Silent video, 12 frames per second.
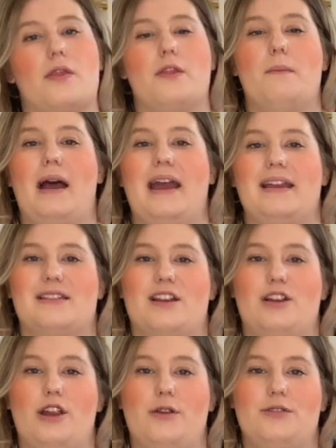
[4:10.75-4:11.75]
mat is
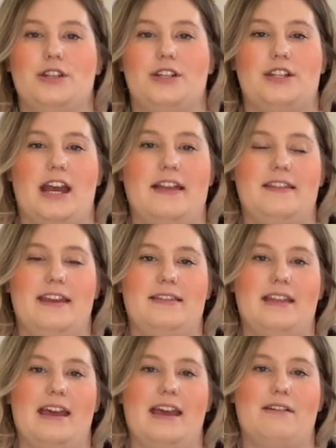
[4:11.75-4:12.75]
loaded and in
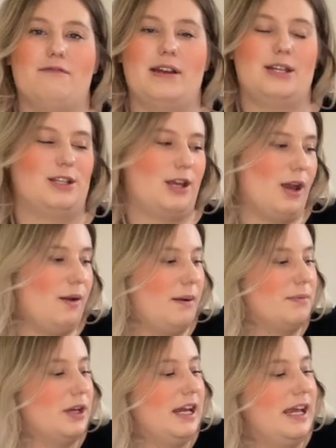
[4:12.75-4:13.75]
there ready to go. I'm
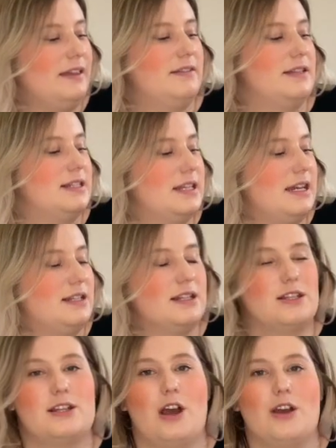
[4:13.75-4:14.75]
going to hit the C to
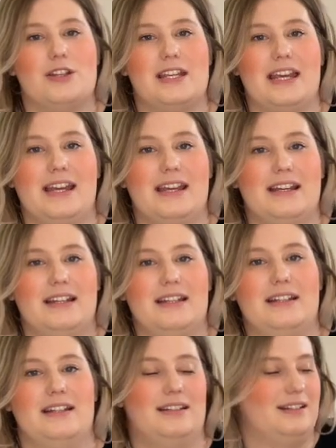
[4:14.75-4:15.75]
start it,
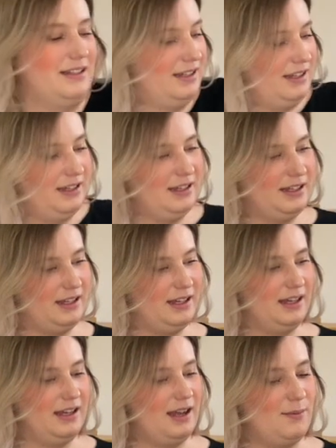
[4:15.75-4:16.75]

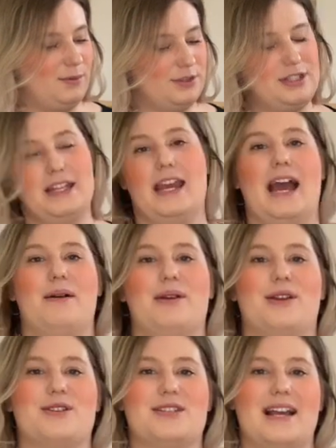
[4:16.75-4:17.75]
and we'll see how it
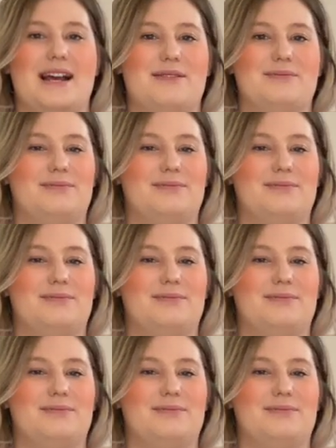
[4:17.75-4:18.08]
cuts out.